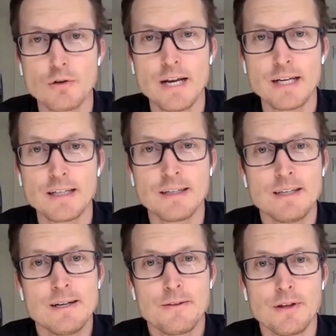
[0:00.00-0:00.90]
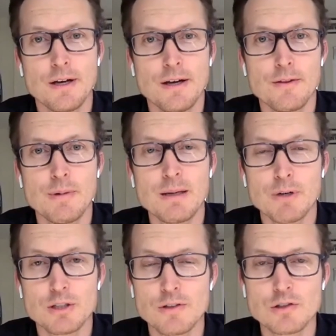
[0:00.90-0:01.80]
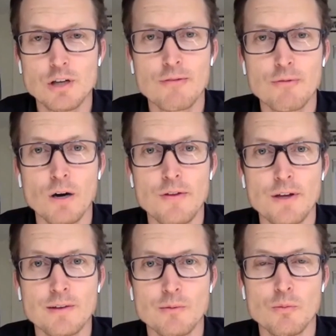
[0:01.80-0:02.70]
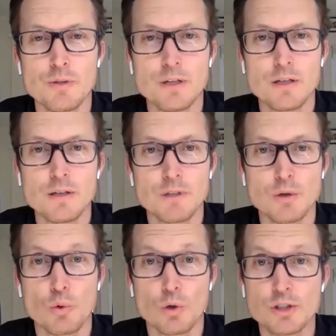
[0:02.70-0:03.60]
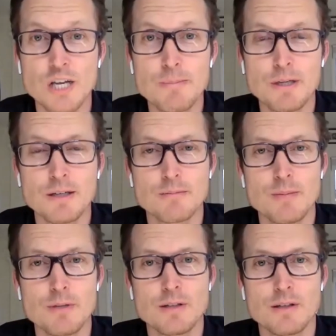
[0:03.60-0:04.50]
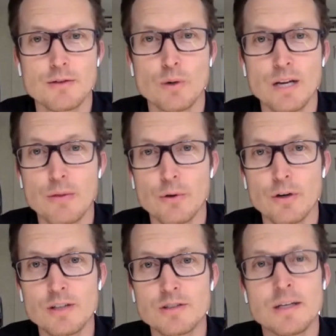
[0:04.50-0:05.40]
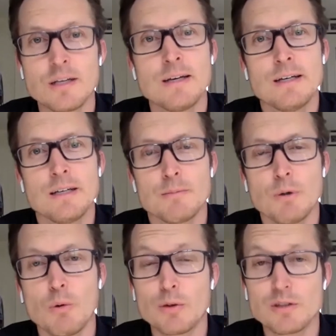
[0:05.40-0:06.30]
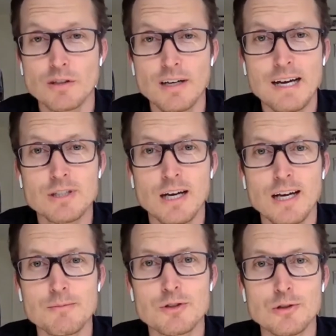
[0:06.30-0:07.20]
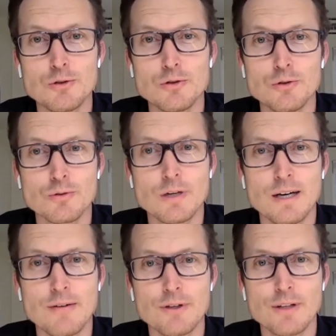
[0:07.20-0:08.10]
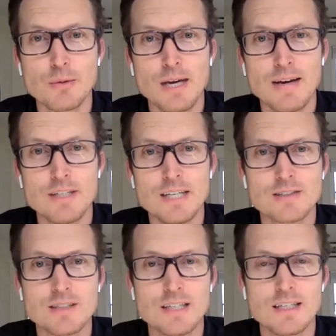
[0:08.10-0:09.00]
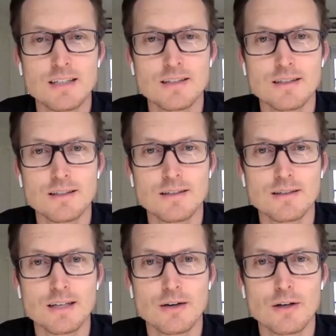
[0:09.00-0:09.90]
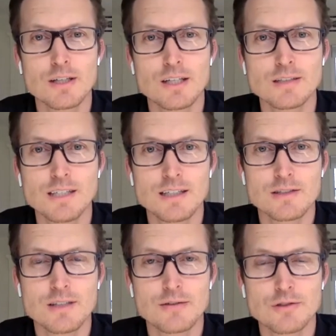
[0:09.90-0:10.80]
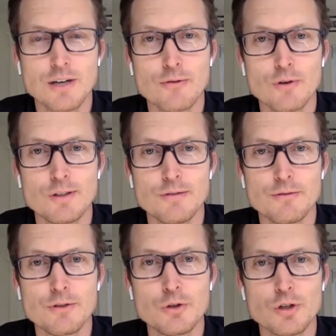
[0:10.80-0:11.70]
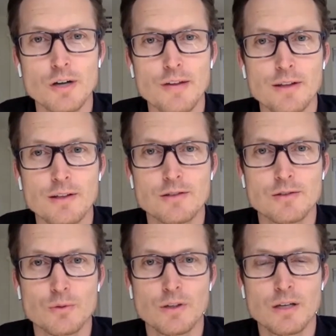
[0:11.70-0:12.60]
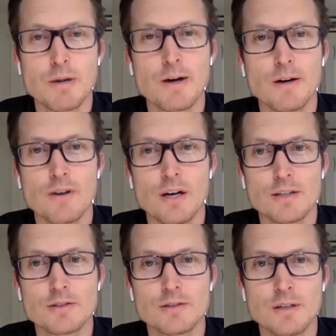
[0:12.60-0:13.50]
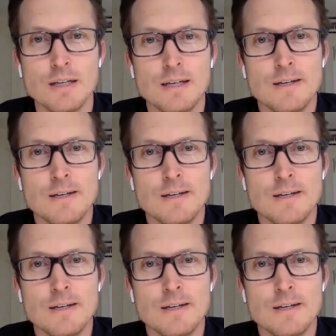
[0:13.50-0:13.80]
in creating uh, many, much of the software I think that will be you know world shaping maybe in the 2030s. But while we still have time to uh, feel like we have a destiny in, in you know articulating this kind of software driven future, I think this is really imperative on us to